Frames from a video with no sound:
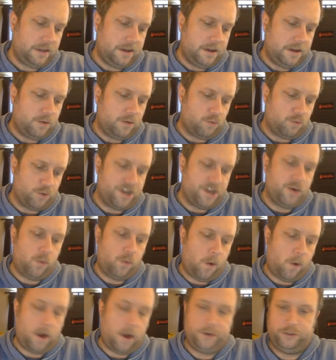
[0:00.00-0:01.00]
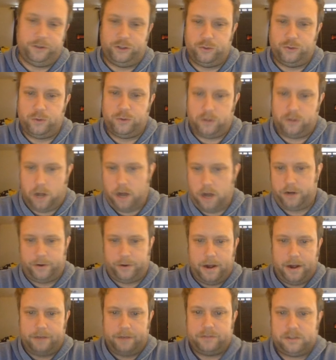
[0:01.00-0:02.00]
Real One dual
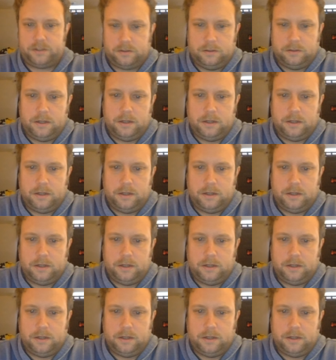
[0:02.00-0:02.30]
autographs.